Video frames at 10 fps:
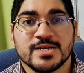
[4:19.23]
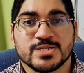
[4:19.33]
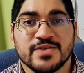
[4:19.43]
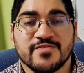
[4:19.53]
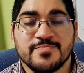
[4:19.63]

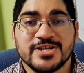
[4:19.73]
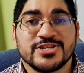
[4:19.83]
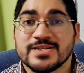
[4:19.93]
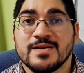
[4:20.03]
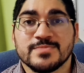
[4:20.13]
So if your
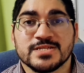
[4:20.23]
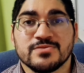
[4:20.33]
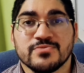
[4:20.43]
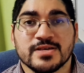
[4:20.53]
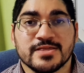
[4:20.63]
patient comes
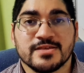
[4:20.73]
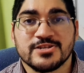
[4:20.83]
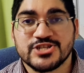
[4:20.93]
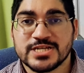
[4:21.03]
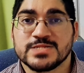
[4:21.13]
in
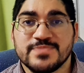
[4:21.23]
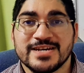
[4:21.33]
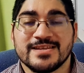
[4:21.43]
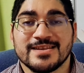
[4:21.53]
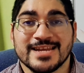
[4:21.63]
with chest
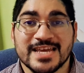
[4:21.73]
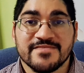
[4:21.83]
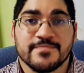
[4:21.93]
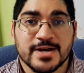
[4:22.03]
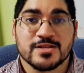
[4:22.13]
pain and a
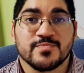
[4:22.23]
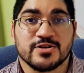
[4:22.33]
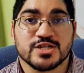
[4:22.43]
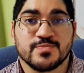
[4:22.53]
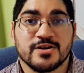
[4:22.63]
left bundle
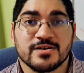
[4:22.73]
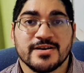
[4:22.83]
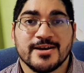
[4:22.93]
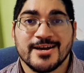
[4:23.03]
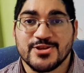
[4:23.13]
branch
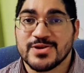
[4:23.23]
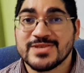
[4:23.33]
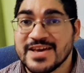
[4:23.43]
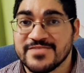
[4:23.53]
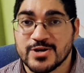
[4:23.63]
block, you
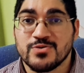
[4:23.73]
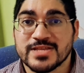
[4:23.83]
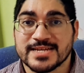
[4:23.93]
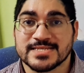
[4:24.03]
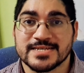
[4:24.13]
don't have an
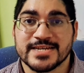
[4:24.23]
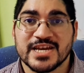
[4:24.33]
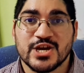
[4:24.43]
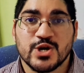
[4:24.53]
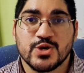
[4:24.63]
old
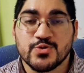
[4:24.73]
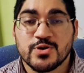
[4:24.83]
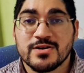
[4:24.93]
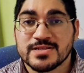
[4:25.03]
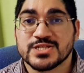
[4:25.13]
X-ray,
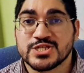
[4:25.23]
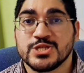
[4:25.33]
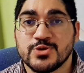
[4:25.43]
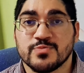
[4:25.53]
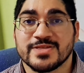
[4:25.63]
you can't
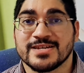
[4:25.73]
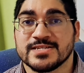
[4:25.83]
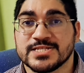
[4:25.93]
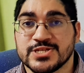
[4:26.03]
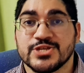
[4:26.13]
assume that
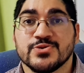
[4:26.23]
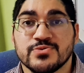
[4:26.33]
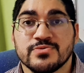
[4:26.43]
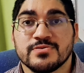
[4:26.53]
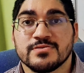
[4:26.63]
it's
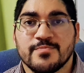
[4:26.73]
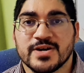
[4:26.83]
new.